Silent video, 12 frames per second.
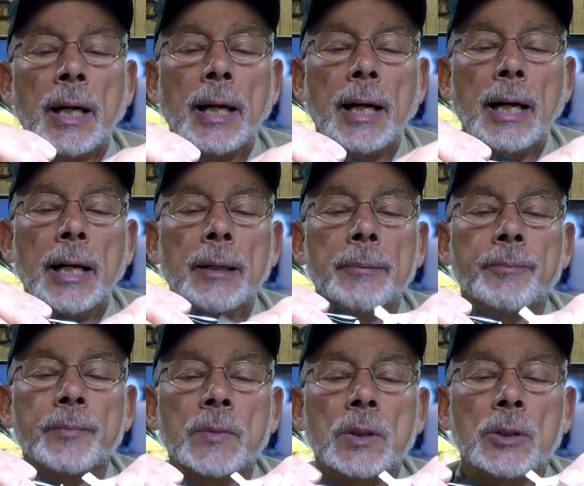
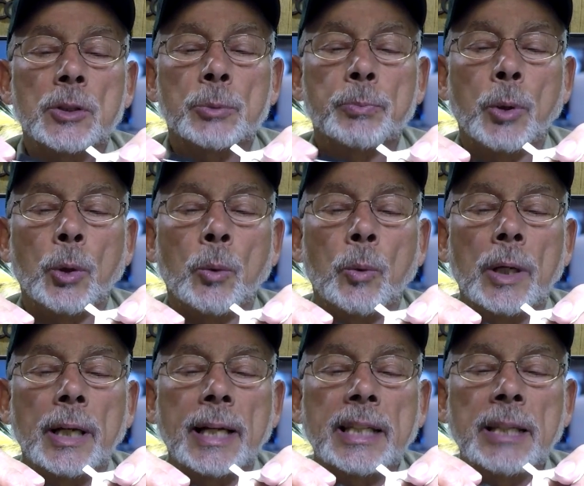Just pull
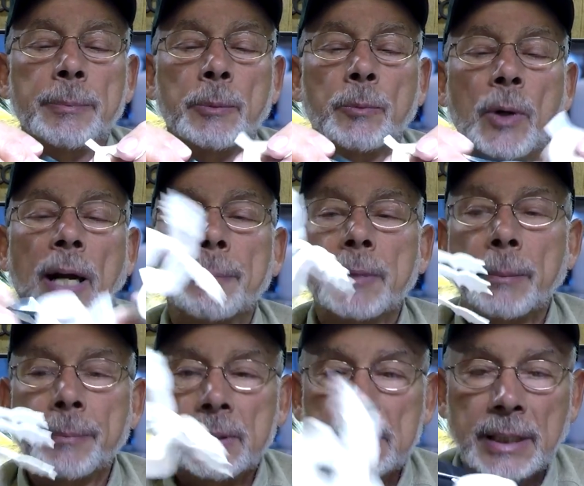one. I keep them wrapped
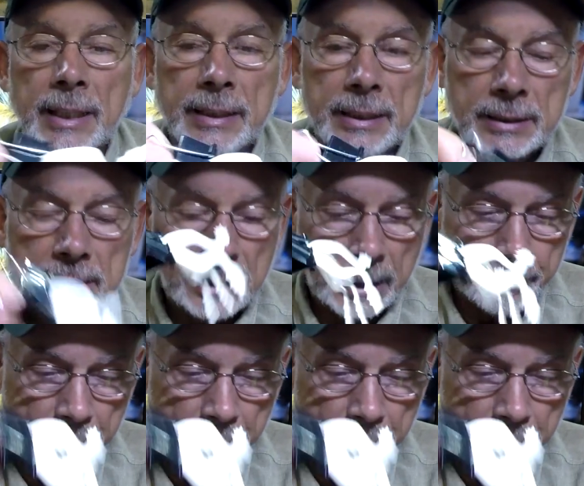up inside these